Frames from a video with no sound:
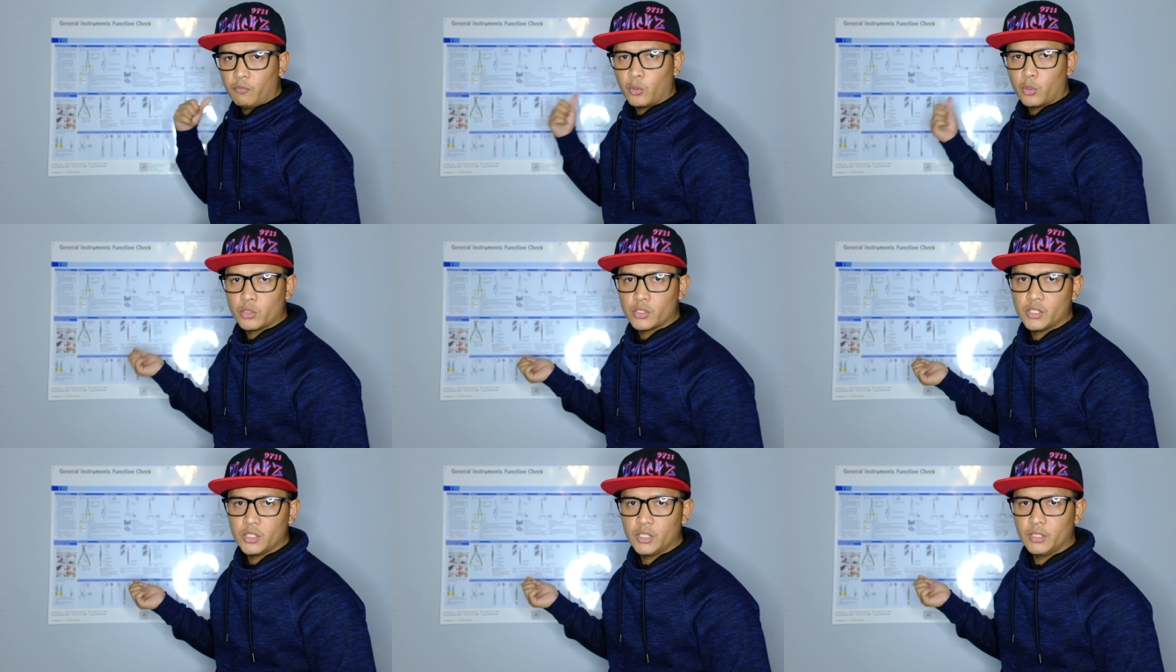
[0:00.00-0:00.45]

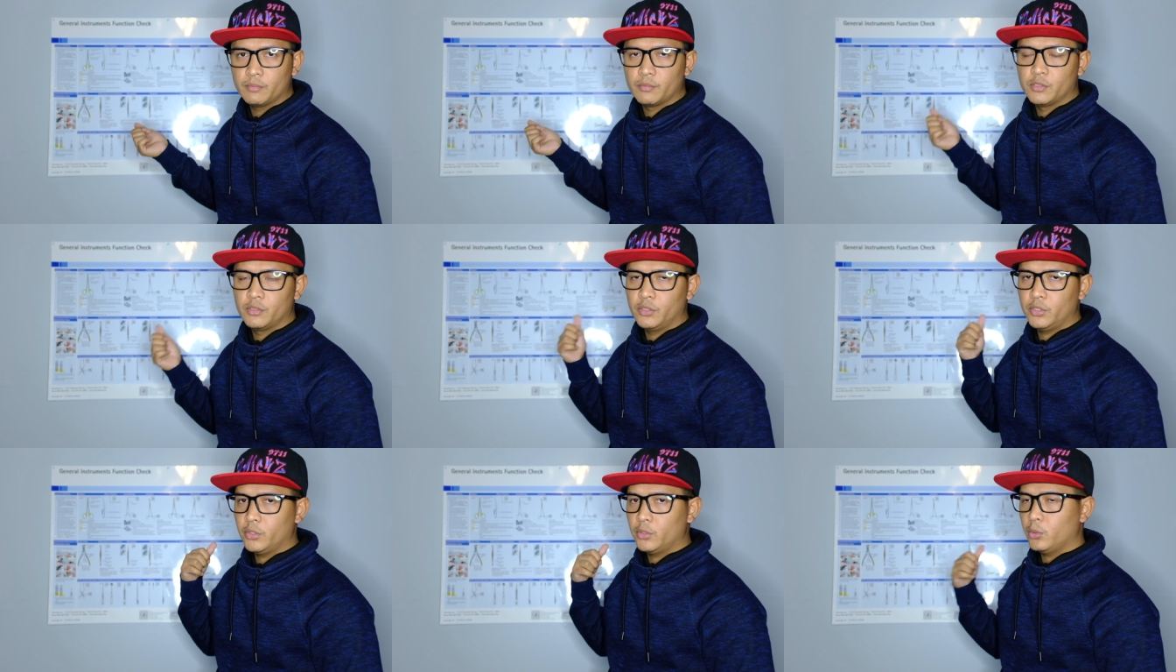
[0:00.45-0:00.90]

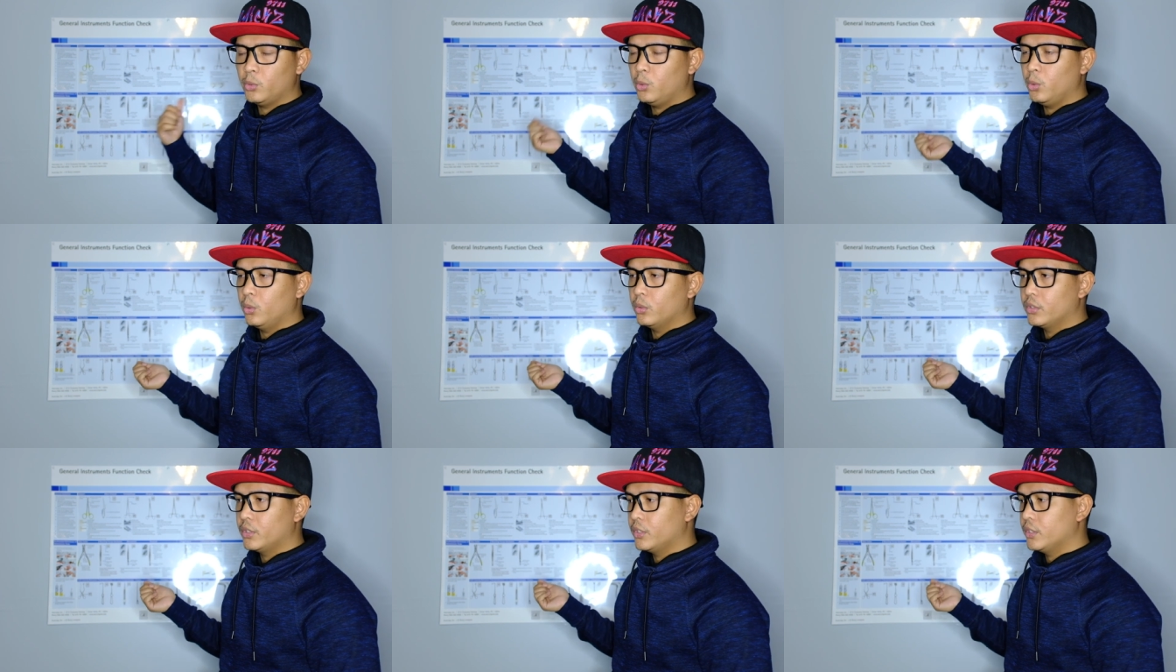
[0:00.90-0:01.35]
forceps, needle
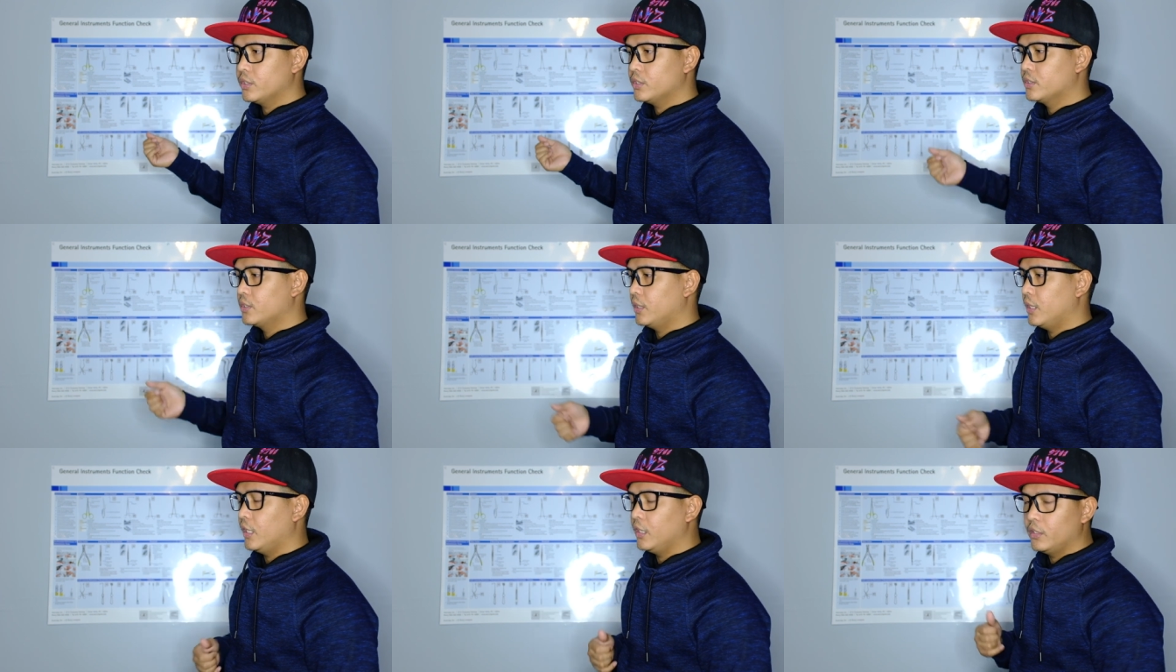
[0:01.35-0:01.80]

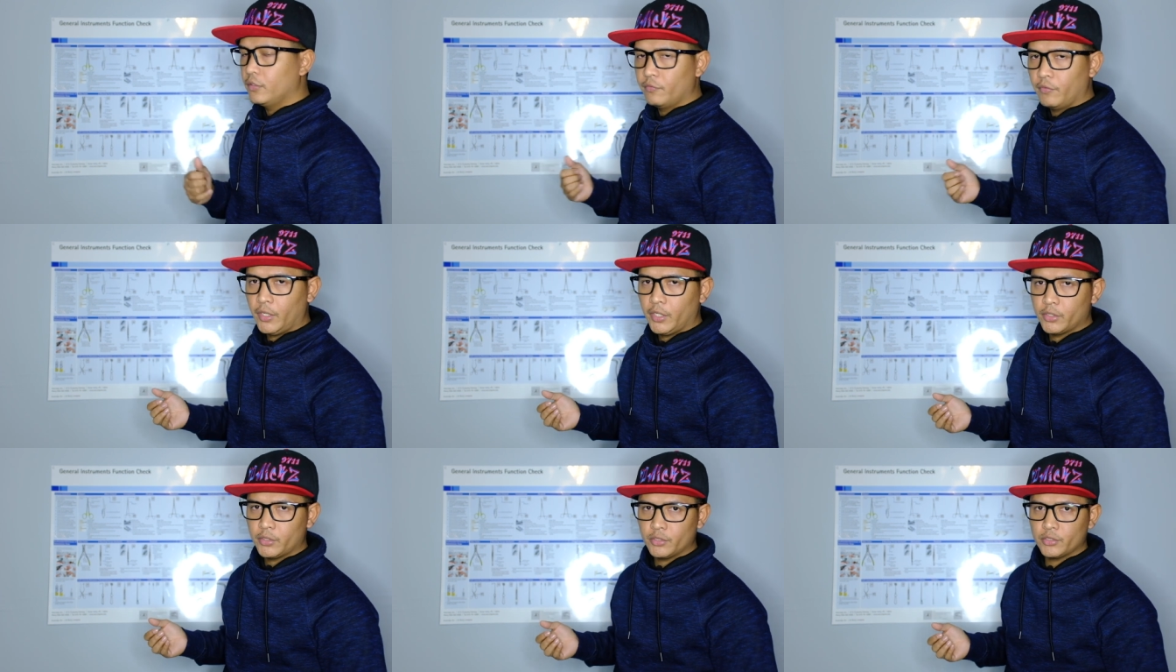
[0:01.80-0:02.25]
holders,
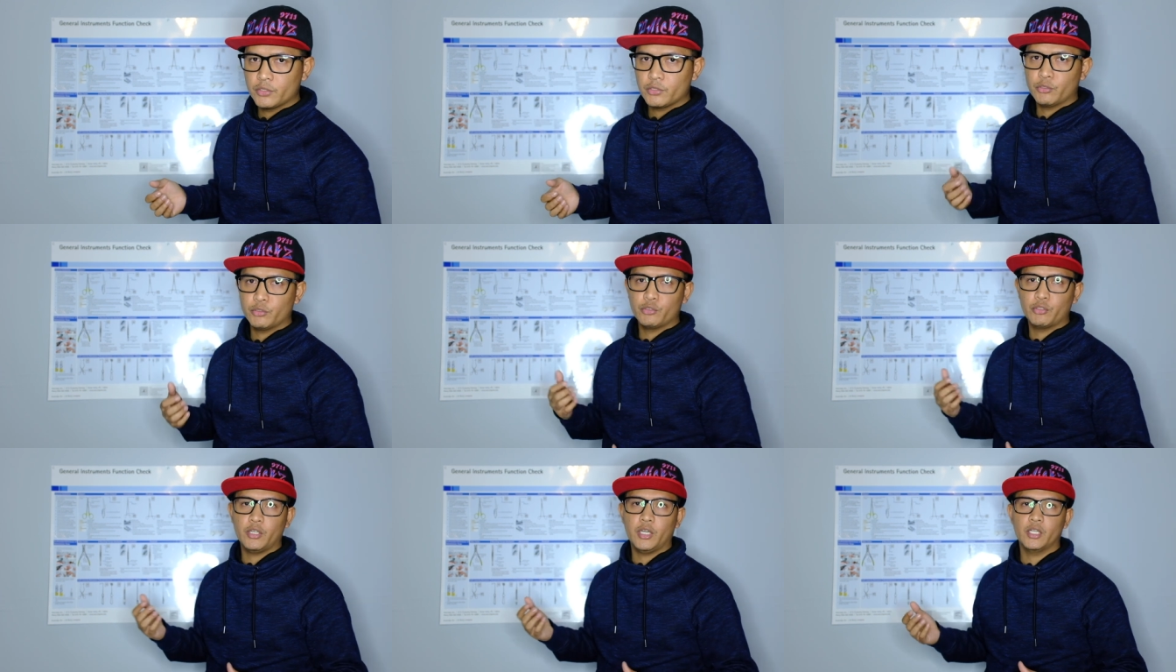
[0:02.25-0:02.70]
elevators,
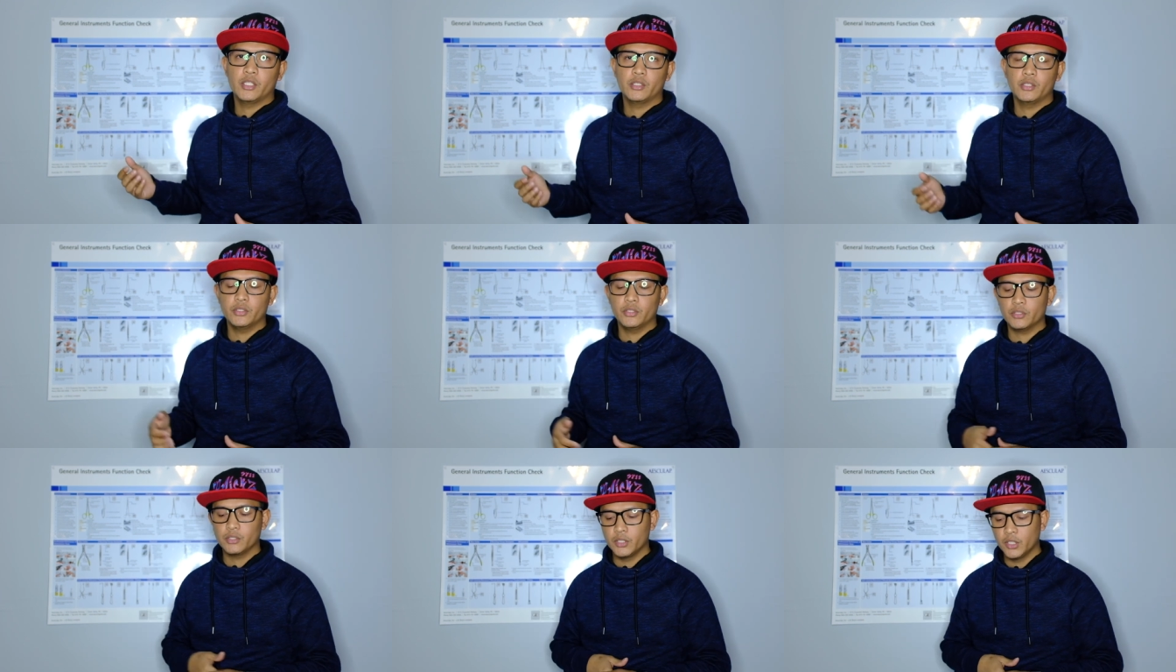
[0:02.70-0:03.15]

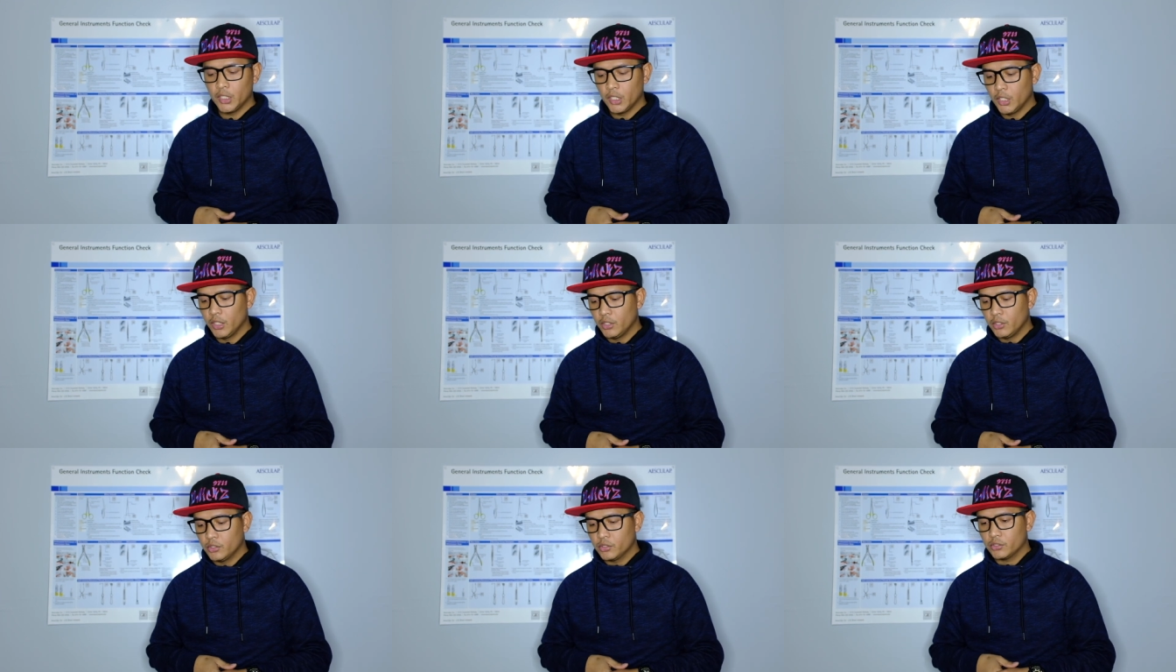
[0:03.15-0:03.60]
retractors.
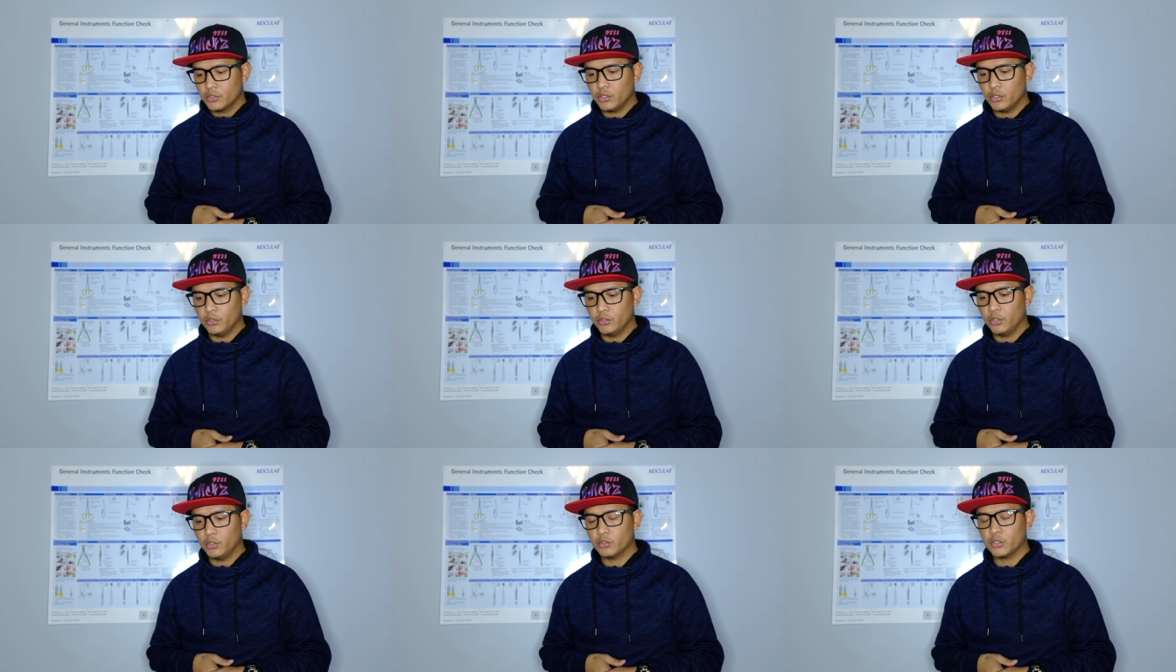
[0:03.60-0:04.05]

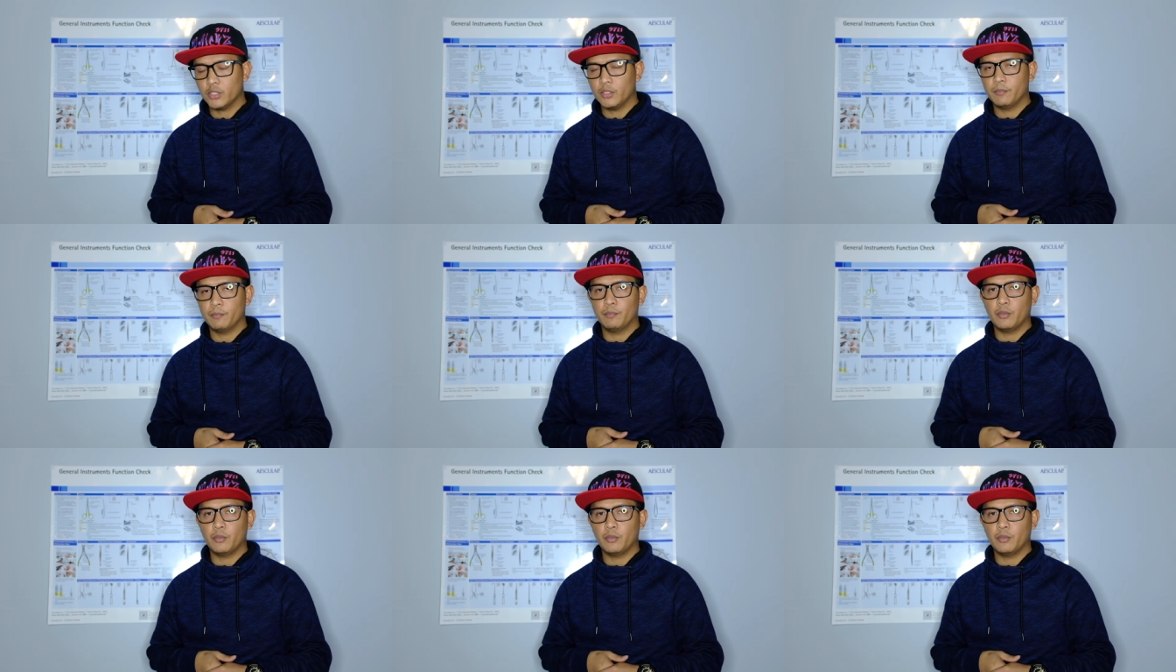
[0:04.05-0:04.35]
So those are